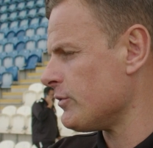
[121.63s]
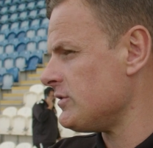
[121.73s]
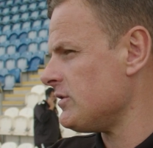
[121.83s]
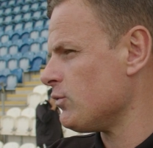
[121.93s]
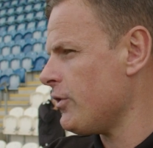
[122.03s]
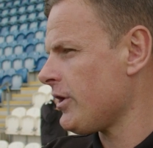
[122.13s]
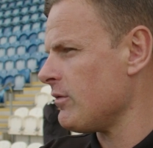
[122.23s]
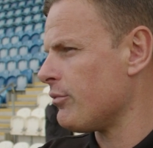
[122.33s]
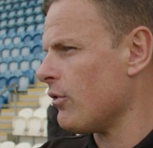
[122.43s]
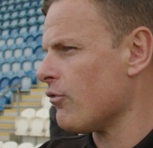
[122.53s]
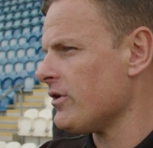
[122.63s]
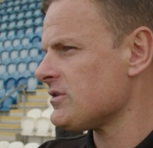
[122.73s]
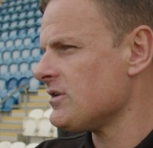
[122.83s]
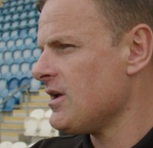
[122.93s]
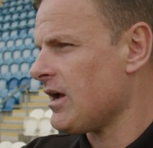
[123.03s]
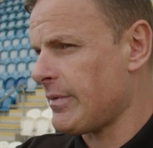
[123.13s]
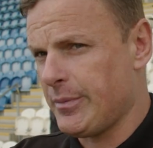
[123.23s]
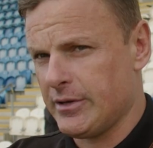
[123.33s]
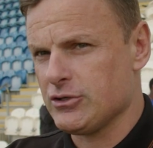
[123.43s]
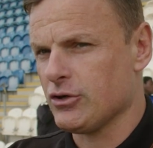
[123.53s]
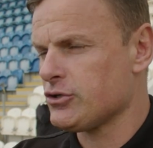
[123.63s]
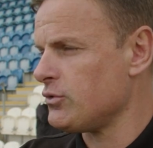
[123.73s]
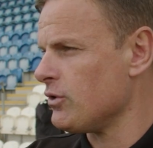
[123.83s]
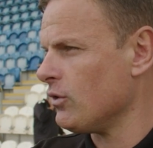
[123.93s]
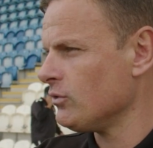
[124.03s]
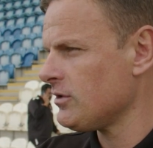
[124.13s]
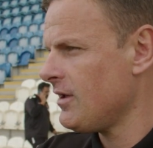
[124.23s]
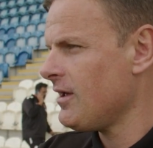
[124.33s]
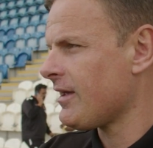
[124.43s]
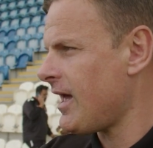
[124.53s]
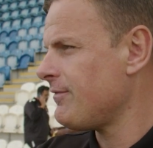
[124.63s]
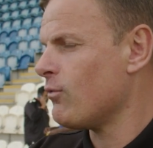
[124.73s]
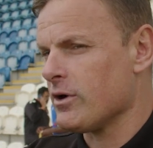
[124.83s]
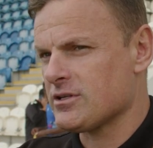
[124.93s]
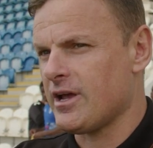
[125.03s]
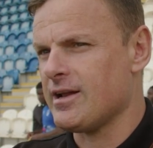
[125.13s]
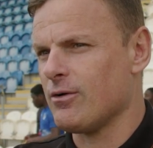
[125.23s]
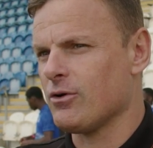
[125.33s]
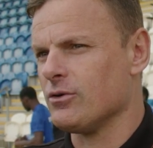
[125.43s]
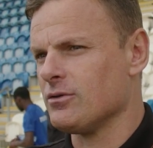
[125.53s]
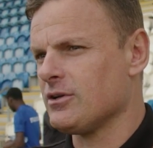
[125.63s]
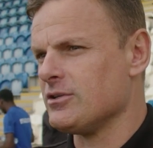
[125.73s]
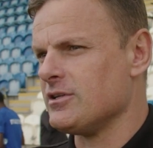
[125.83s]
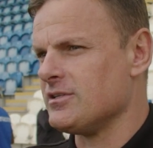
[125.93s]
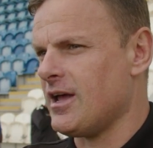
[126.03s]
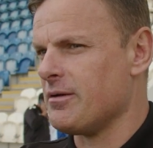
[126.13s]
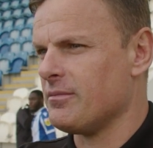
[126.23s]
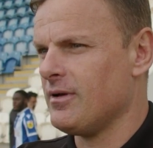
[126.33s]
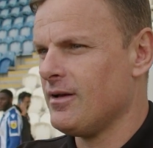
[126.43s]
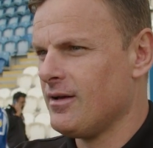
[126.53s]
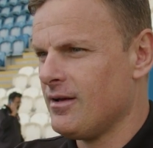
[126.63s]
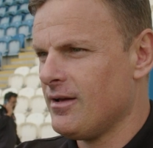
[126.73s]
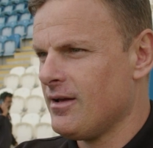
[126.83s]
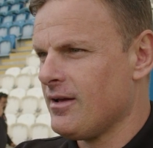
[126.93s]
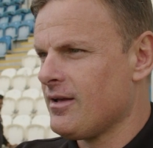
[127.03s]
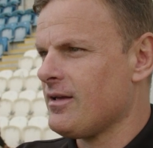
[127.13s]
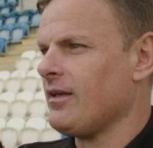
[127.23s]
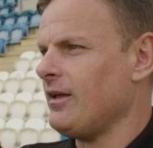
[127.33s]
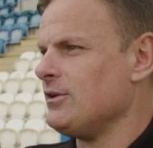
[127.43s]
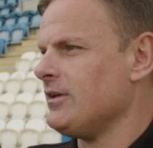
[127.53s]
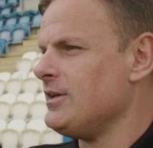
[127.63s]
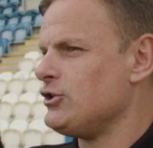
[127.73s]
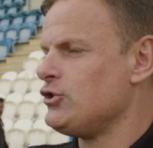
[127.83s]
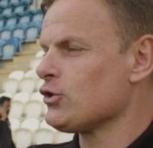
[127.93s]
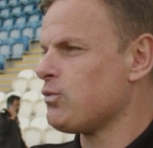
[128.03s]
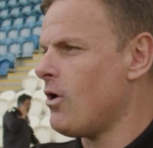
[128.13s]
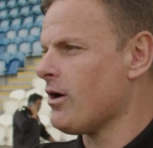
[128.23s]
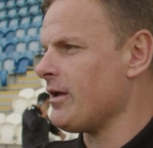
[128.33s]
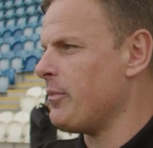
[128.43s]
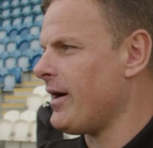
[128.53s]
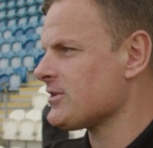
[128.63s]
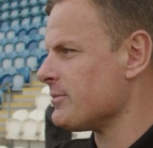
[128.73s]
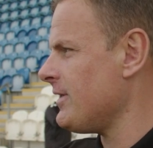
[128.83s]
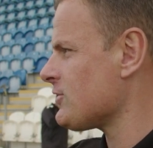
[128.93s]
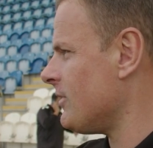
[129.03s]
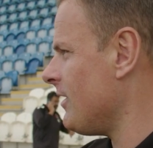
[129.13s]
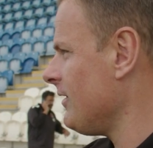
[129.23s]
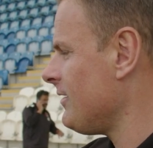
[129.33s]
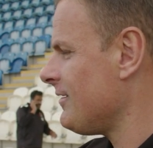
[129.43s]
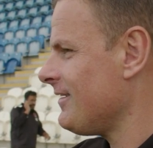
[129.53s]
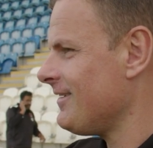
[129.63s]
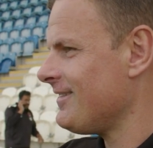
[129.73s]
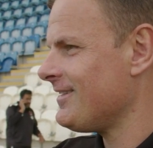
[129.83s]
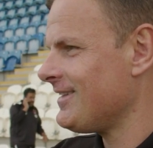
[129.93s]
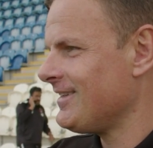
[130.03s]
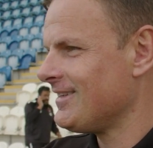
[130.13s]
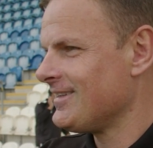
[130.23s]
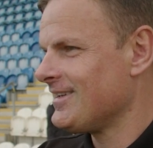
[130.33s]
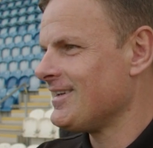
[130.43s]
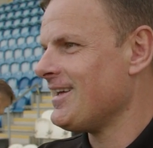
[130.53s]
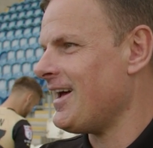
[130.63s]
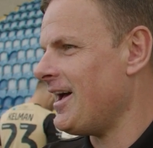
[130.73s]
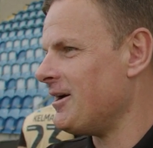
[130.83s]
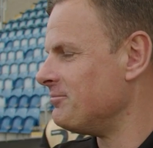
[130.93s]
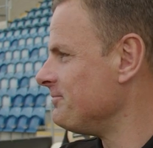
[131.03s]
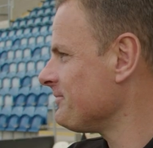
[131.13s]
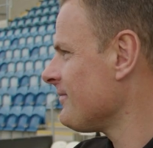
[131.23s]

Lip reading: he's a work in progress. My pity's got two goals. Careful what I say now, because he's just walking past me. So I'll...